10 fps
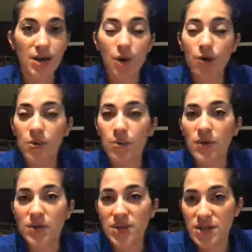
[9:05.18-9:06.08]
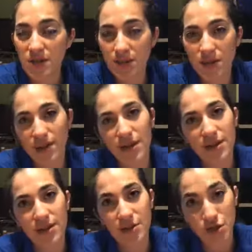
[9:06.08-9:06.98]
coat them with cinnamon
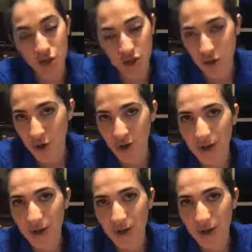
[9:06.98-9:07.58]
and sugar.